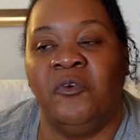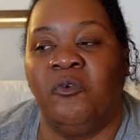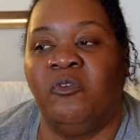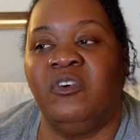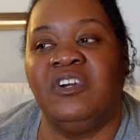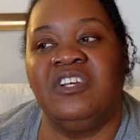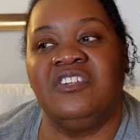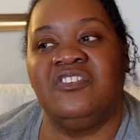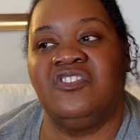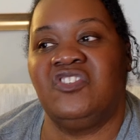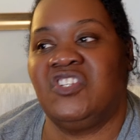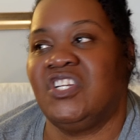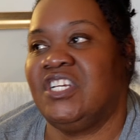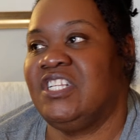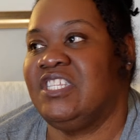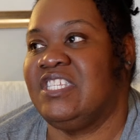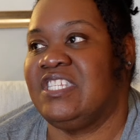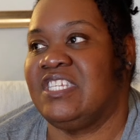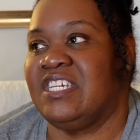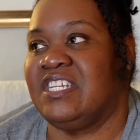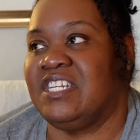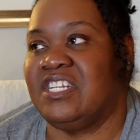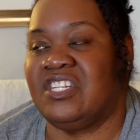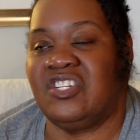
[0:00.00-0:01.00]
when
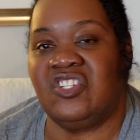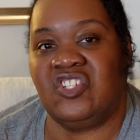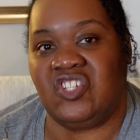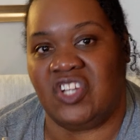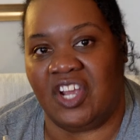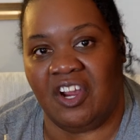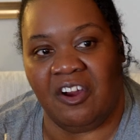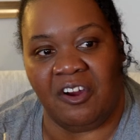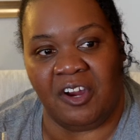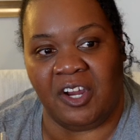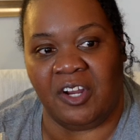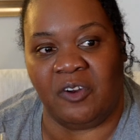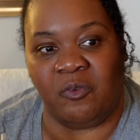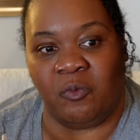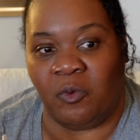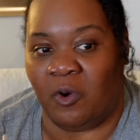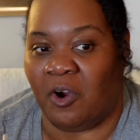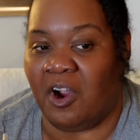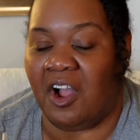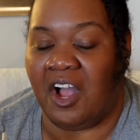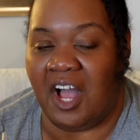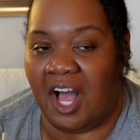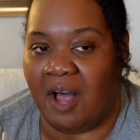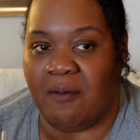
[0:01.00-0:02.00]
Jensen and Jared
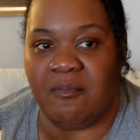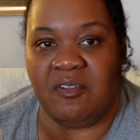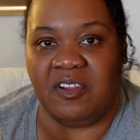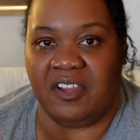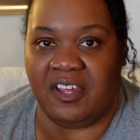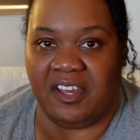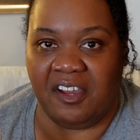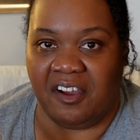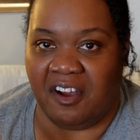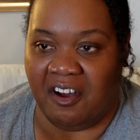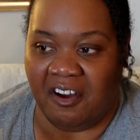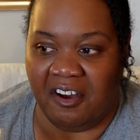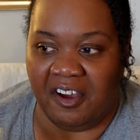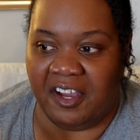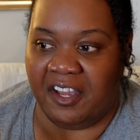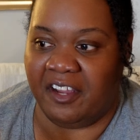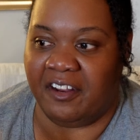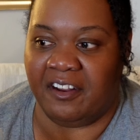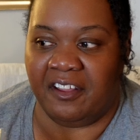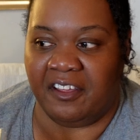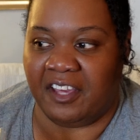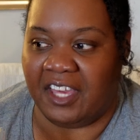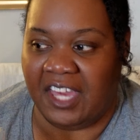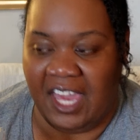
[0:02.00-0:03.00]
were hobbling
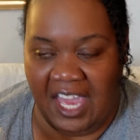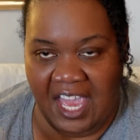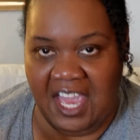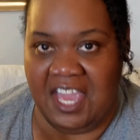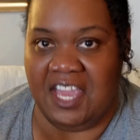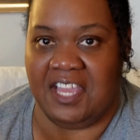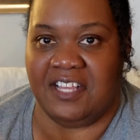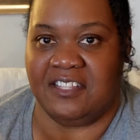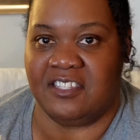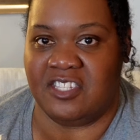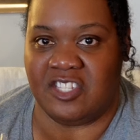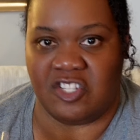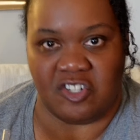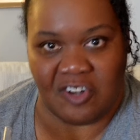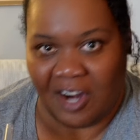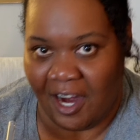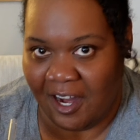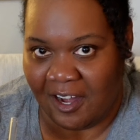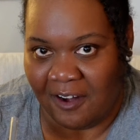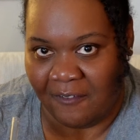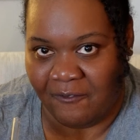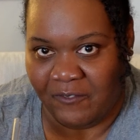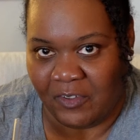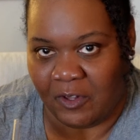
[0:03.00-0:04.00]
on canes
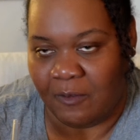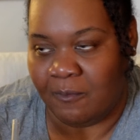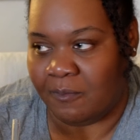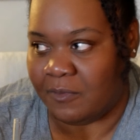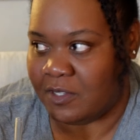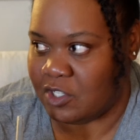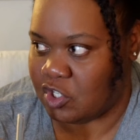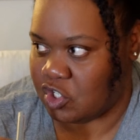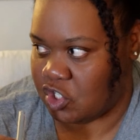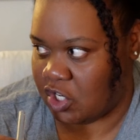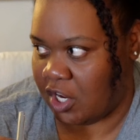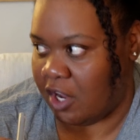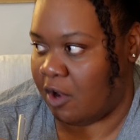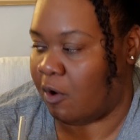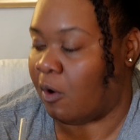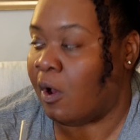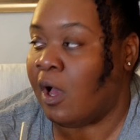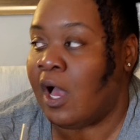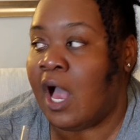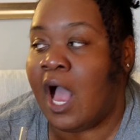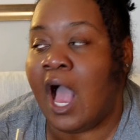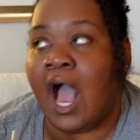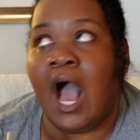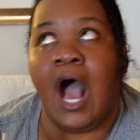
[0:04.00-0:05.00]
trying to film this show.
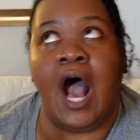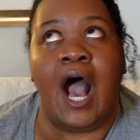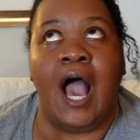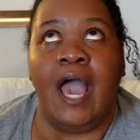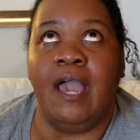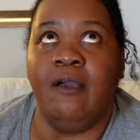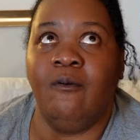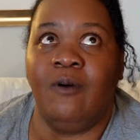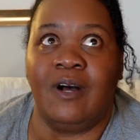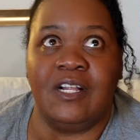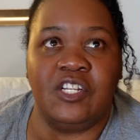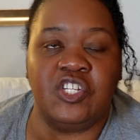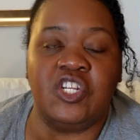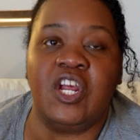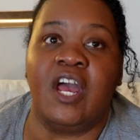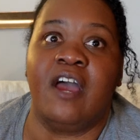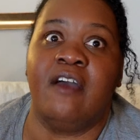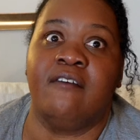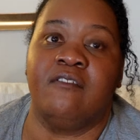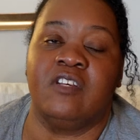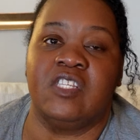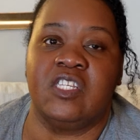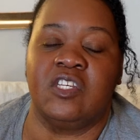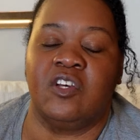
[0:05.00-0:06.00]
I watched
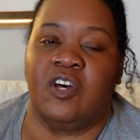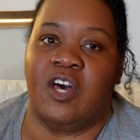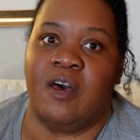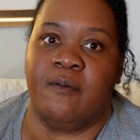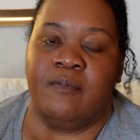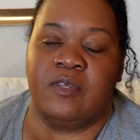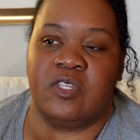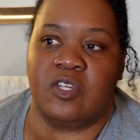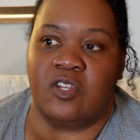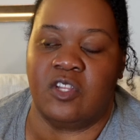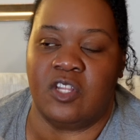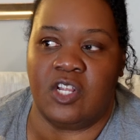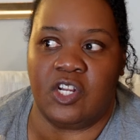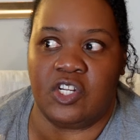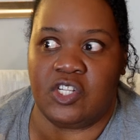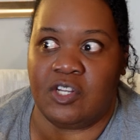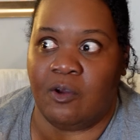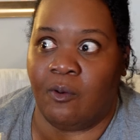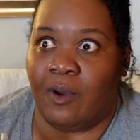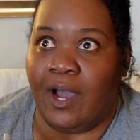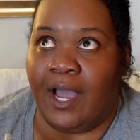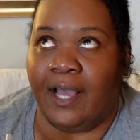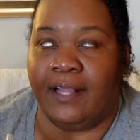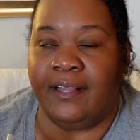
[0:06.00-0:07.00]
every single episode of that
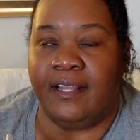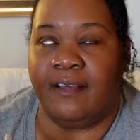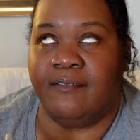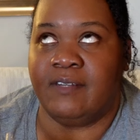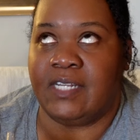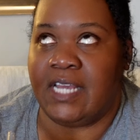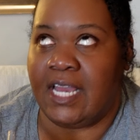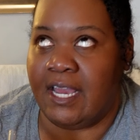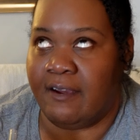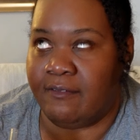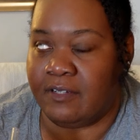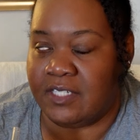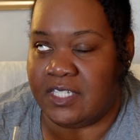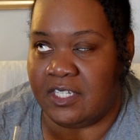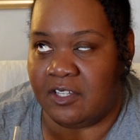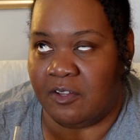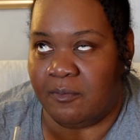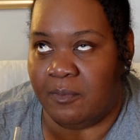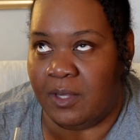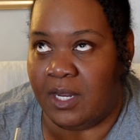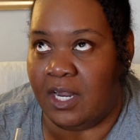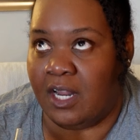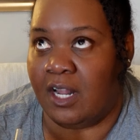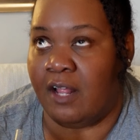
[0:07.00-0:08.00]
show. I loved every single
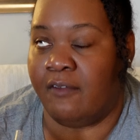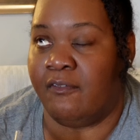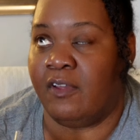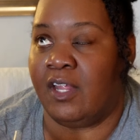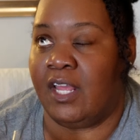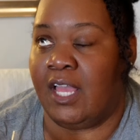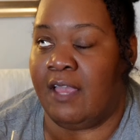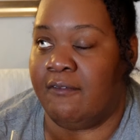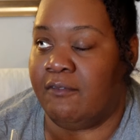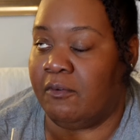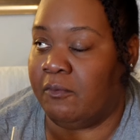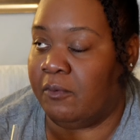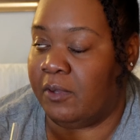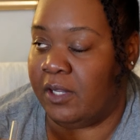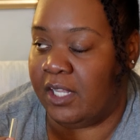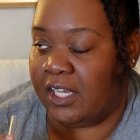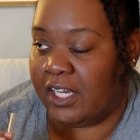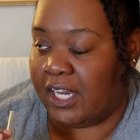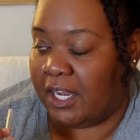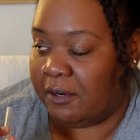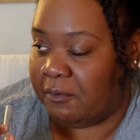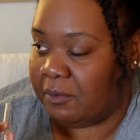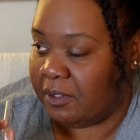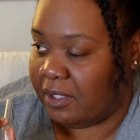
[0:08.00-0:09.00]
minute of it, even when it
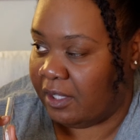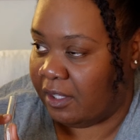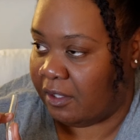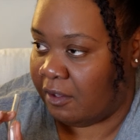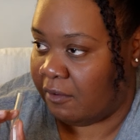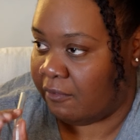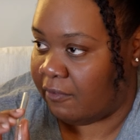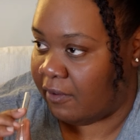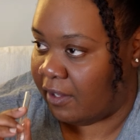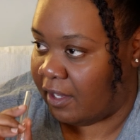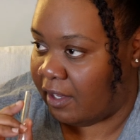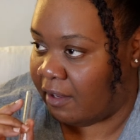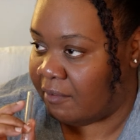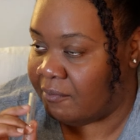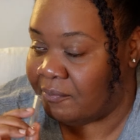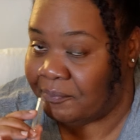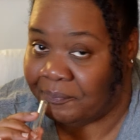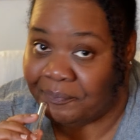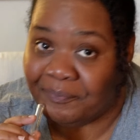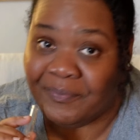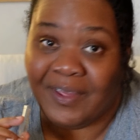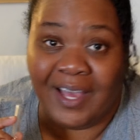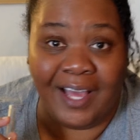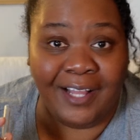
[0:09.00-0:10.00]
got really goofy.
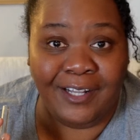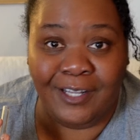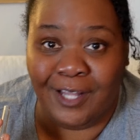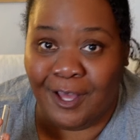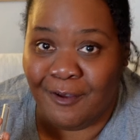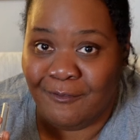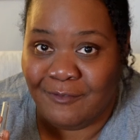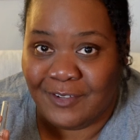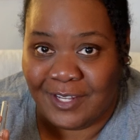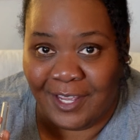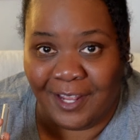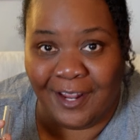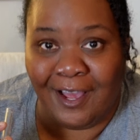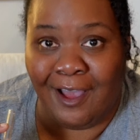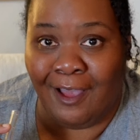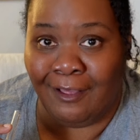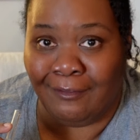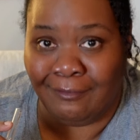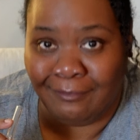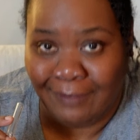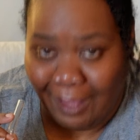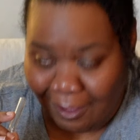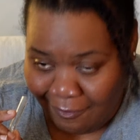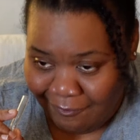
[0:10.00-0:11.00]
I loved it. I
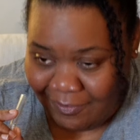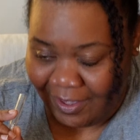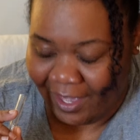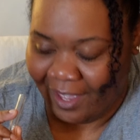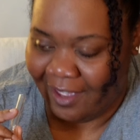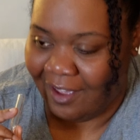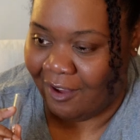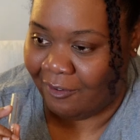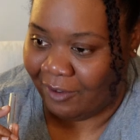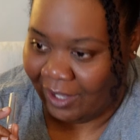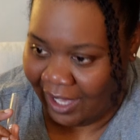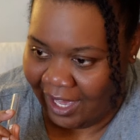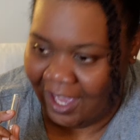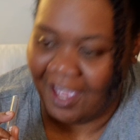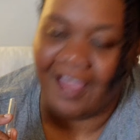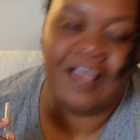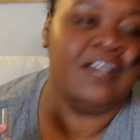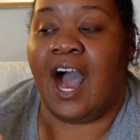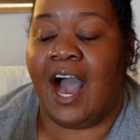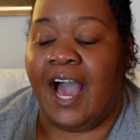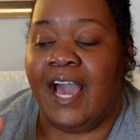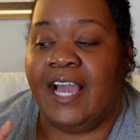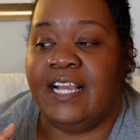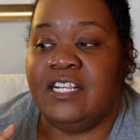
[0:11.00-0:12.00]
love it. Okay.
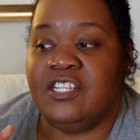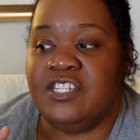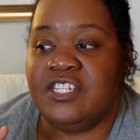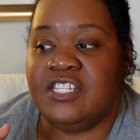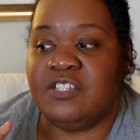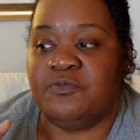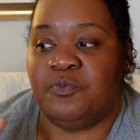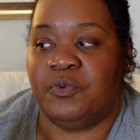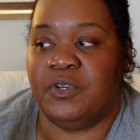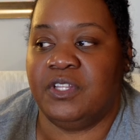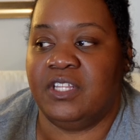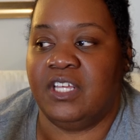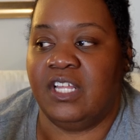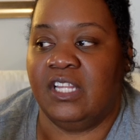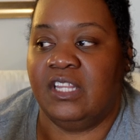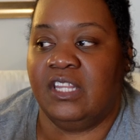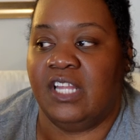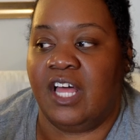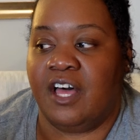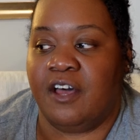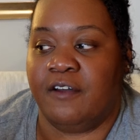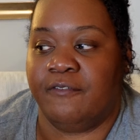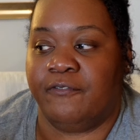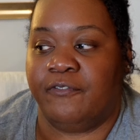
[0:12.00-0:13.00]
I just really
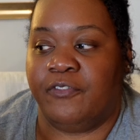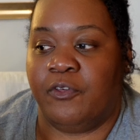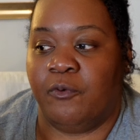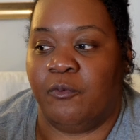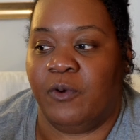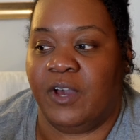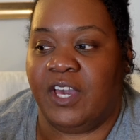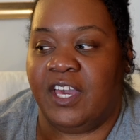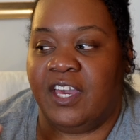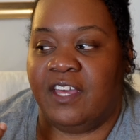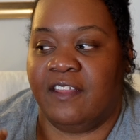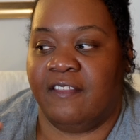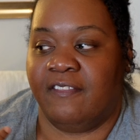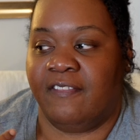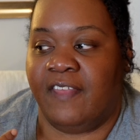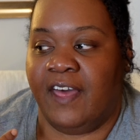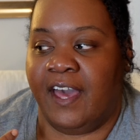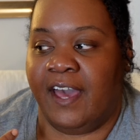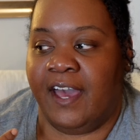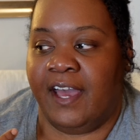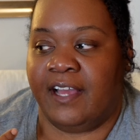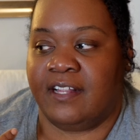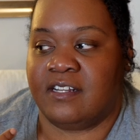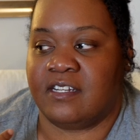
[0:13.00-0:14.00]
love the way
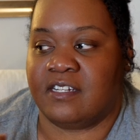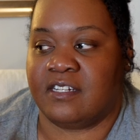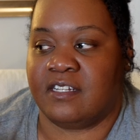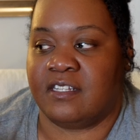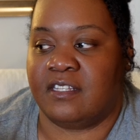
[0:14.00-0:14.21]
that